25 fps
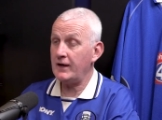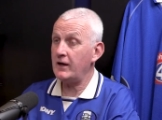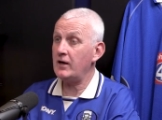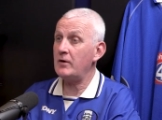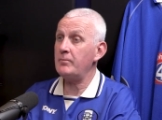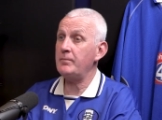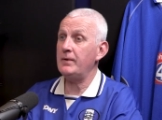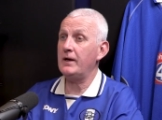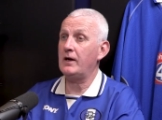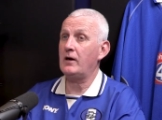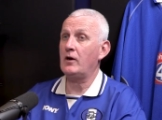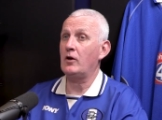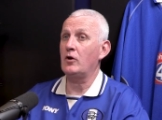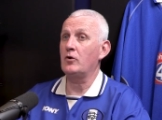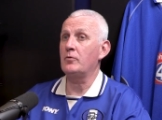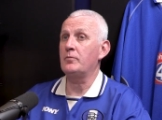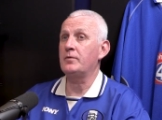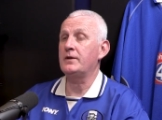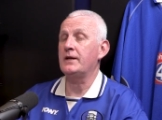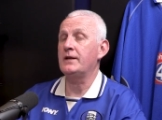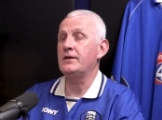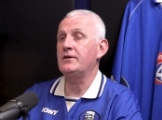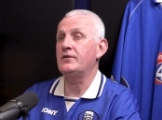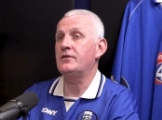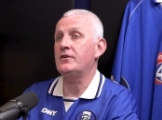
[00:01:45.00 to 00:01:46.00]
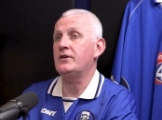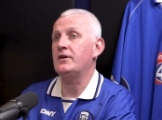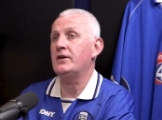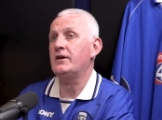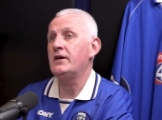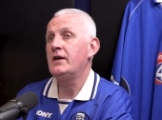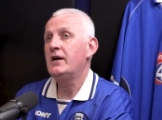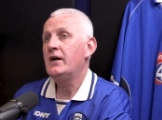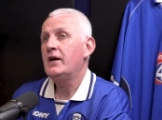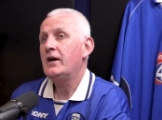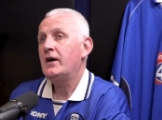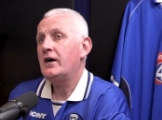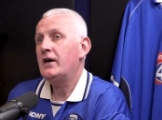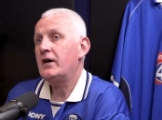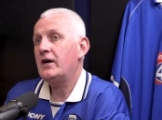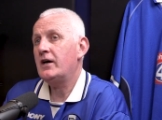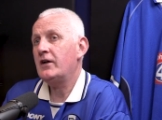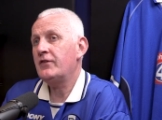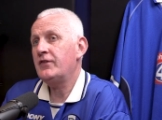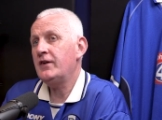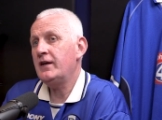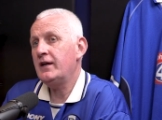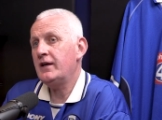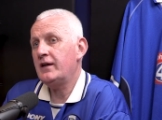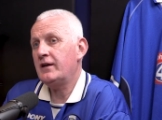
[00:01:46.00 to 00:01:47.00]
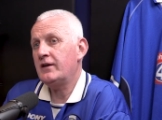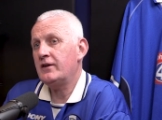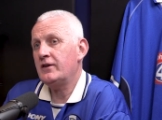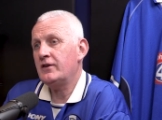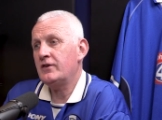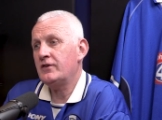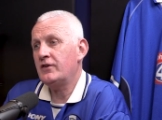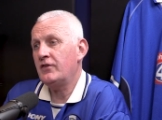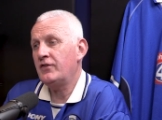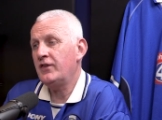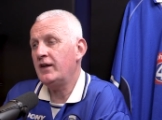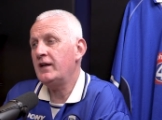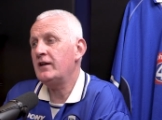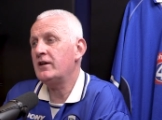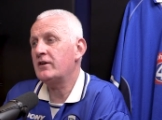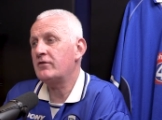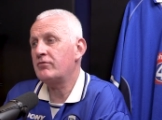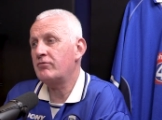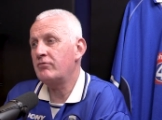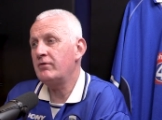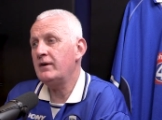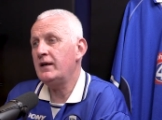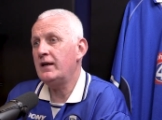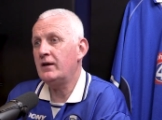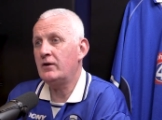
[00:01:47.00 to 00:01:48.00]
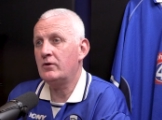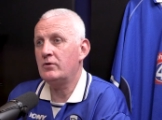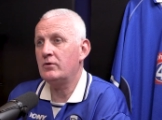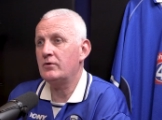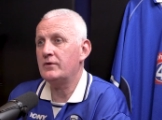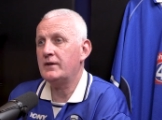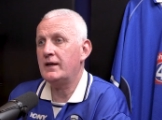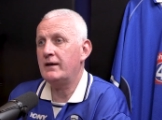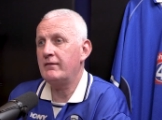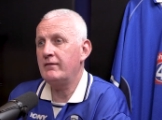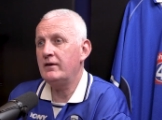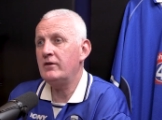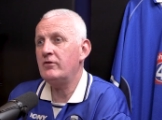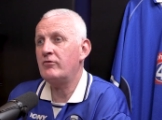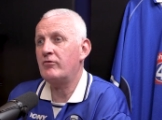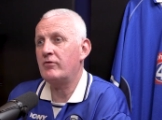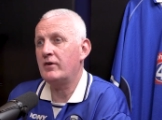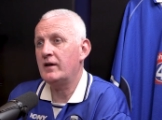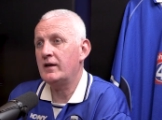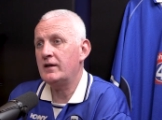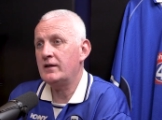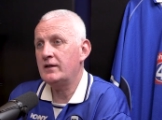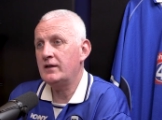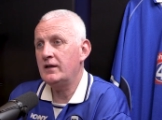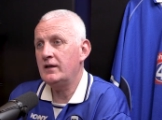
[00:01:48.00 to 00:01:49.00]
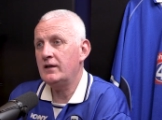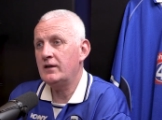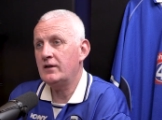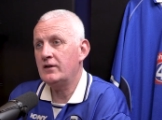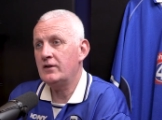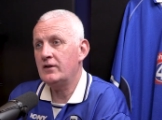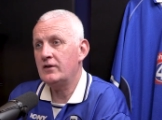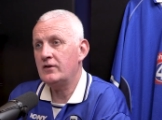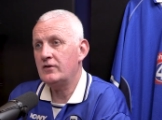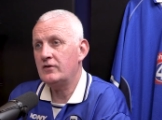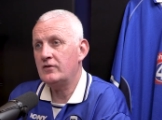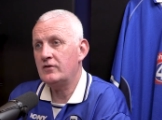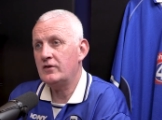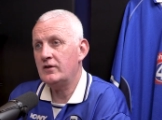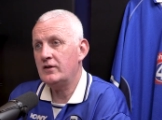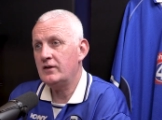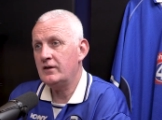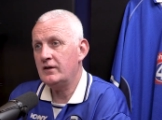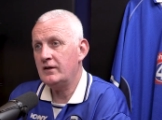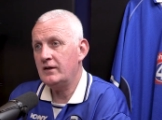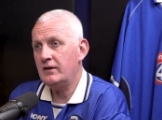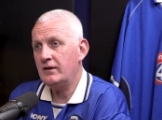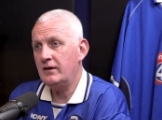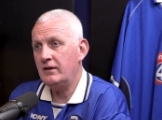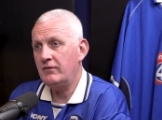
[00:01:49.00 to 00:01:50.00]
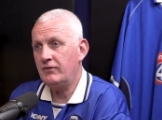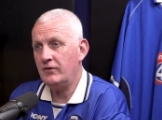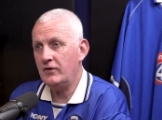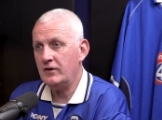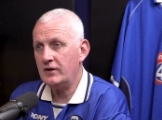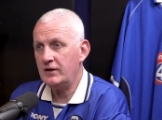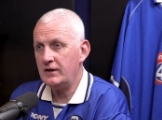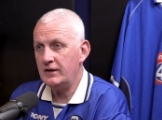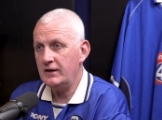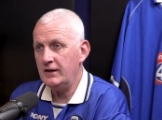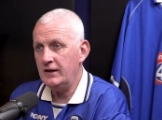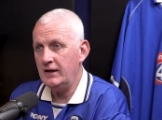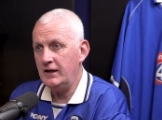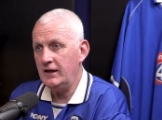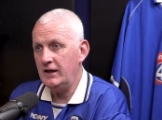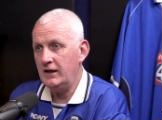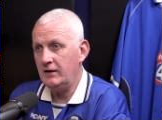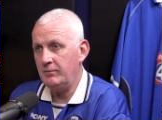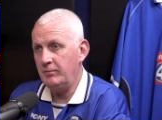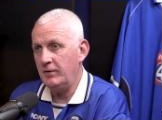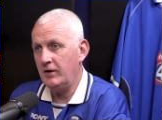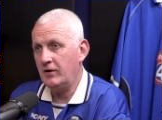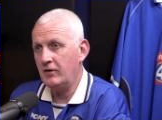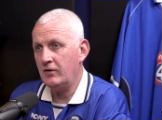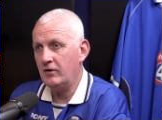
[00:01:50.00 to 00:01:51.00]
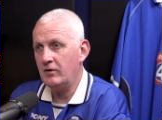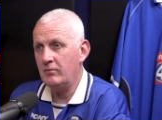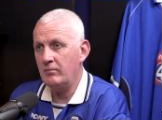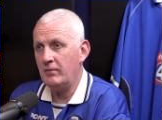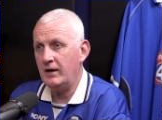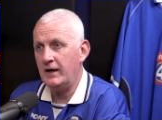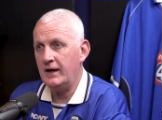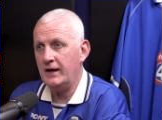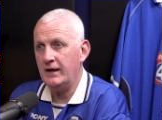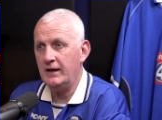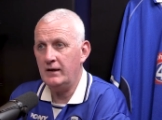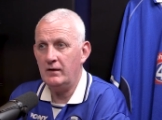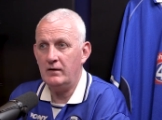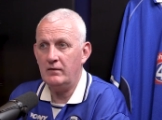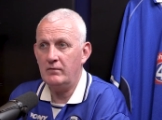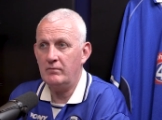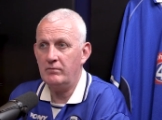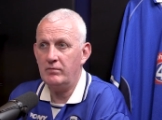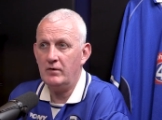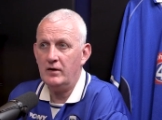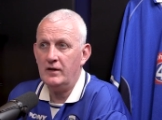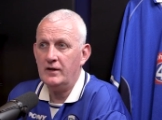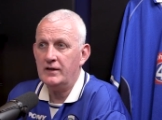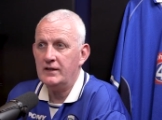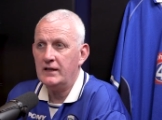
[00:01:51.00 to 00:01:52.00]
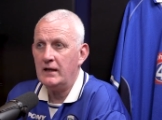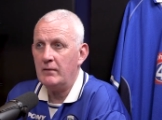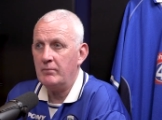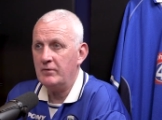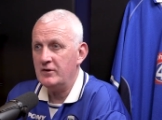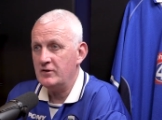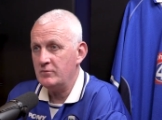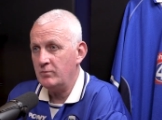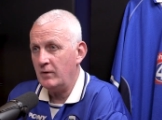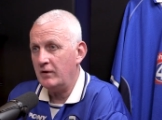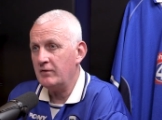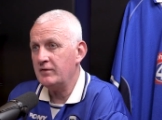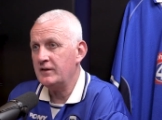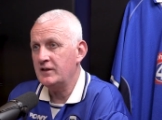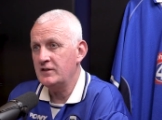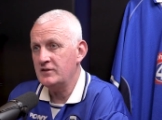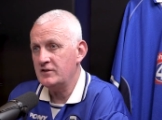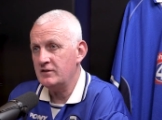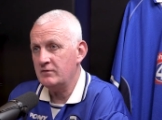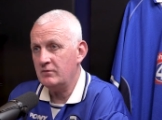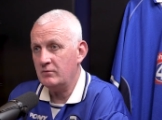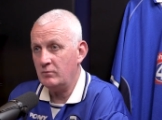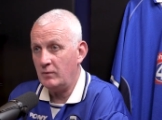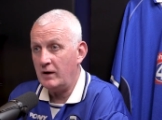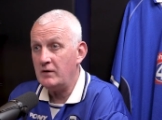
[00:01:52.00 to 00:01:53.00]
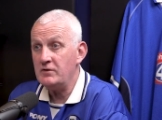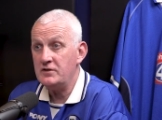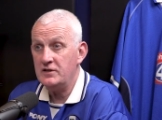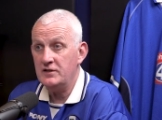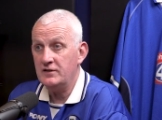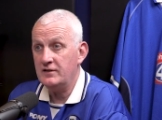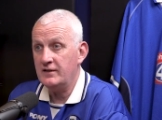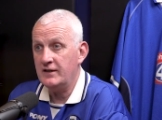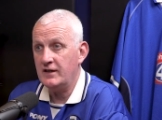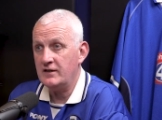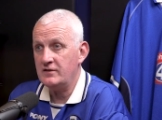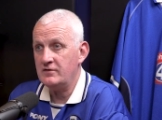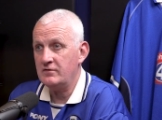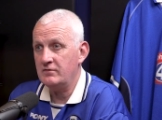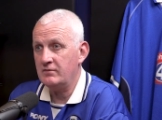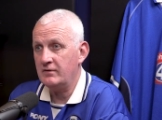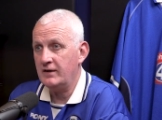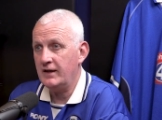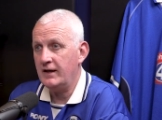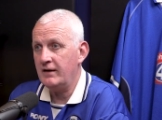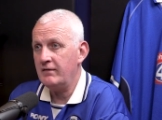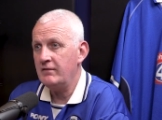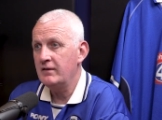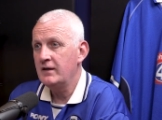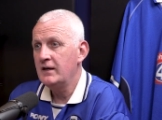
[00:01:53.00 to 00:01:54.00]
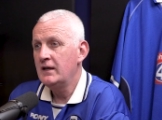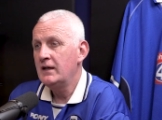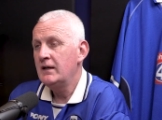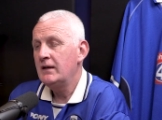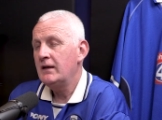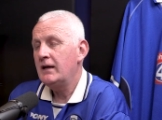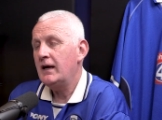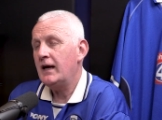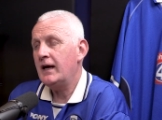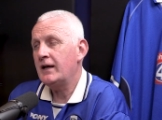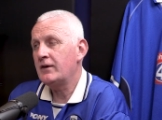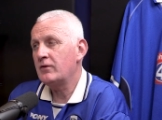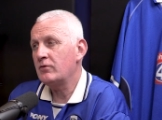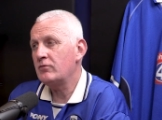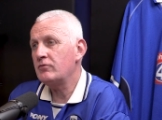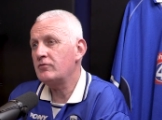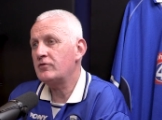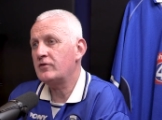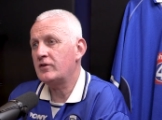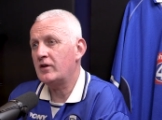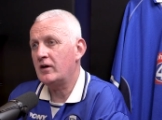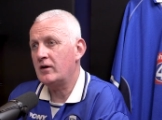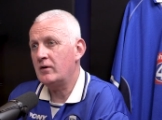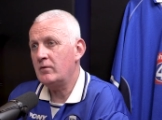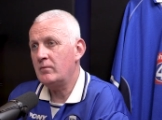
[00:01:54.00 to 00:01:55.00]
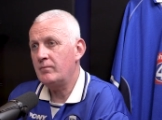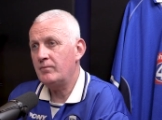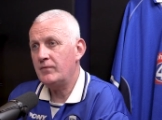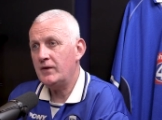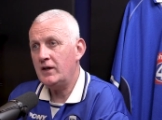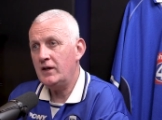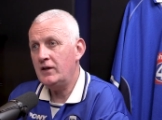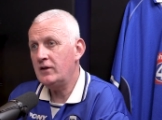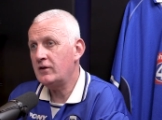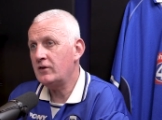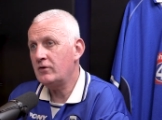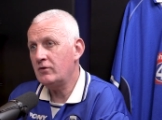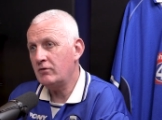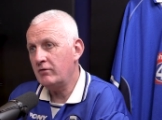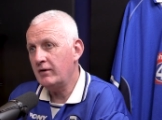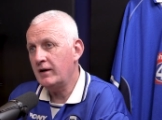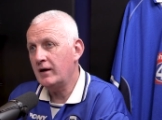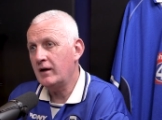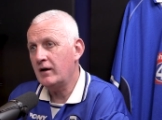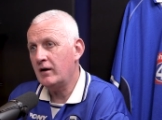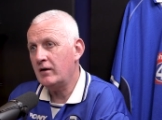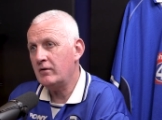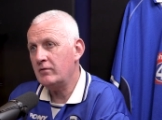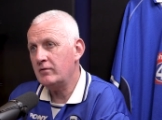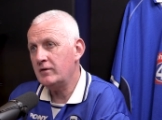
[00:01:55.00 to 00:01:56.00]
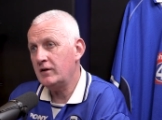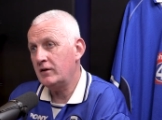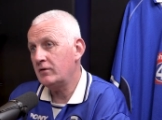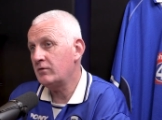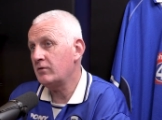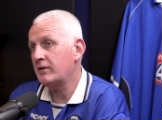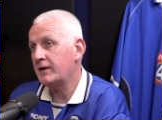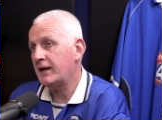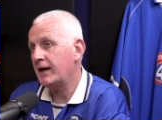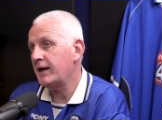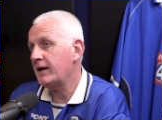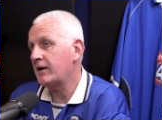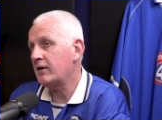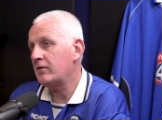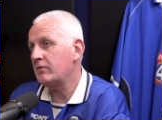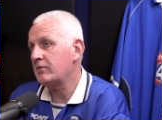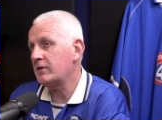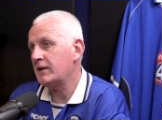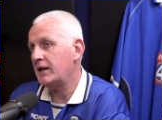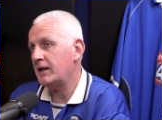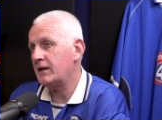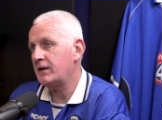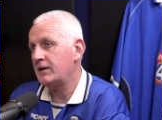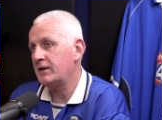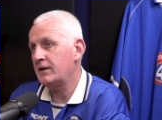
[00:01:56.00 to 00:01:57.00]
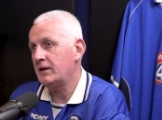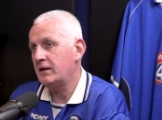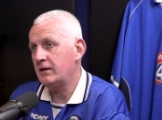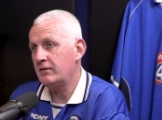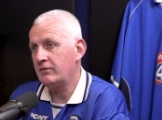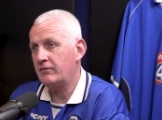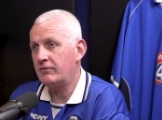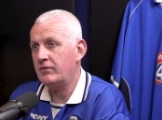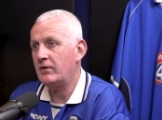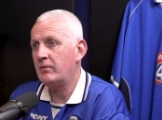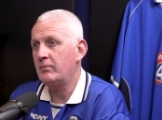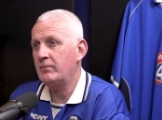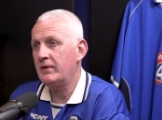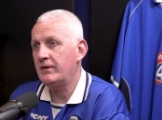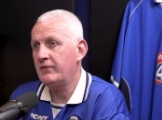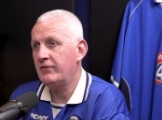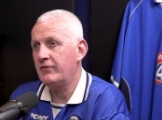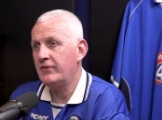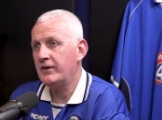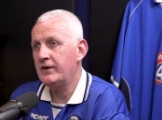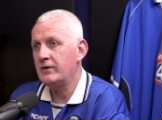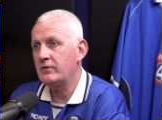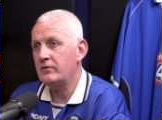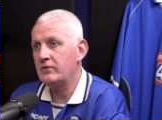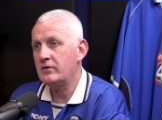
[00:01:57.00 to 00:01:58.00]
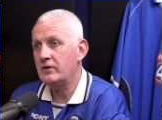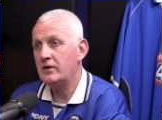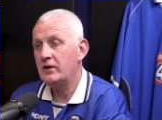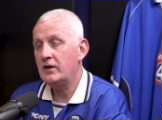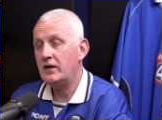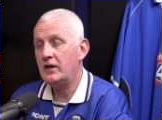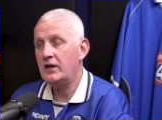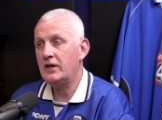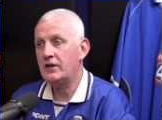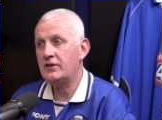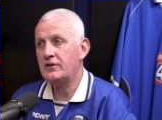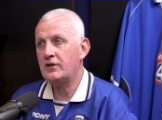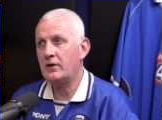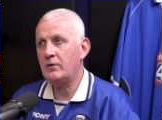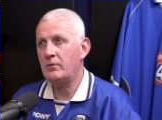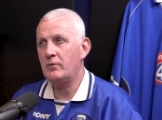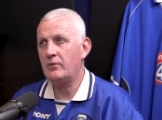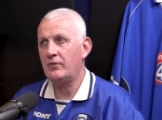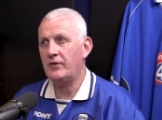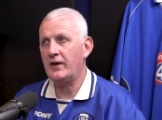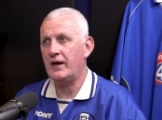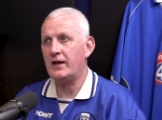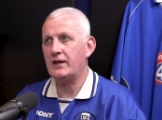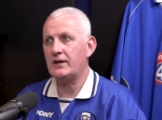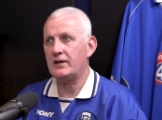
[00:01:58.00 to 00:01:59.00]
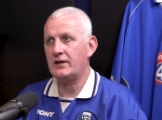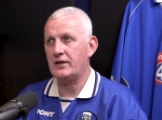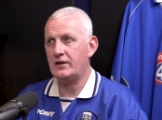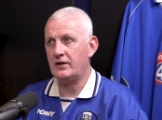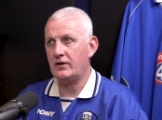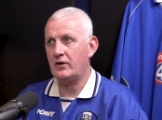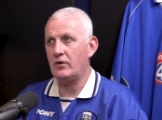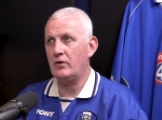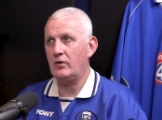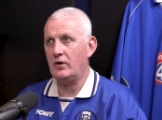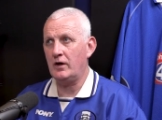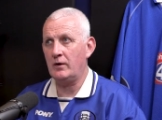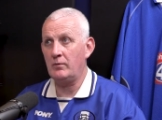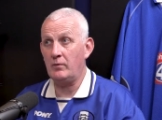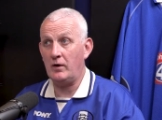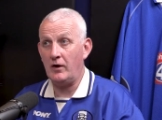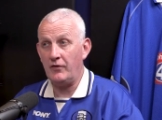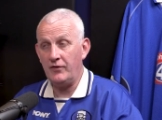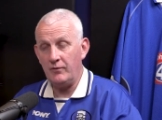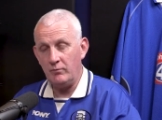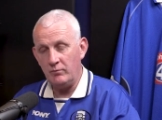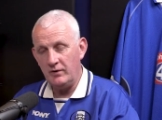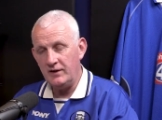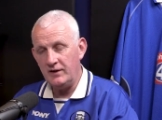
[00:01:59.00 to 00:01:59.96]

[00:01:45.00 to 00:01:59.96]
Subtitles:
are big clubs, and I think the thing that's really caught their interest is that firstly he's become a established Welsh international now, and also he's scoring goals. He scored 8 goals last season from midfield. So that's, I think,